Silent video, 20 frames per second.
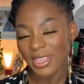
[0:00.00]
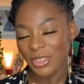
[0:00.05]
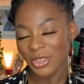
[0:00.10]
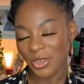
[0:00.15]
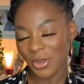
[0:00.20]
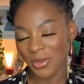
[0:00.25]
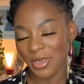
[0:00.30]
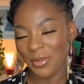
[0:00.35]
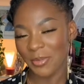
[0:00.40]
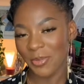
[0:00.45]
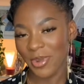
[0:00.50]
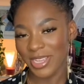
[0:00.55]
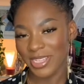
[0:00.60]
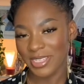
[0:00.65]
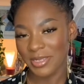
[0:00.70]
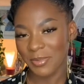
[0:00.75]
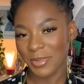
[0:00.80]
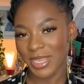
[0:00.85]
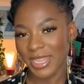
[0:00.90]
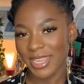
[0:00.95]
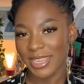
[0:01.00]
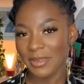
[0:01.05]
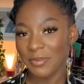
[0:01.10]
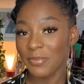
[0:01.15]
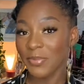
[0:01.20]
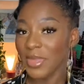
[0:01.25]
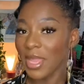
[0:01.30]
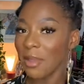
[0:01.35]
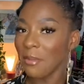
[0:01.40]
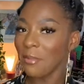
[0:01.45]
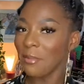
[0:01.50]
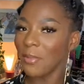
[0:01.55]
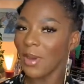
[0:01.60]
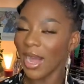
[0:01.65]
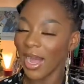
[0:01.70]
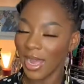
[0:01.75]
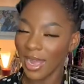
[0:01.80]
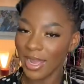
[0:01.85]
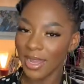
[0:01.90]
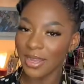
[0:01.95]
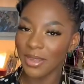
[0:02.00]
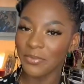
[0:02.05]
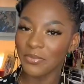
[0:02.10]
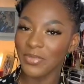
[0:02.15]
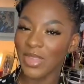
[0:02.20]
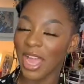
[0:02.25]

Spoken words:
don't want to waste money, but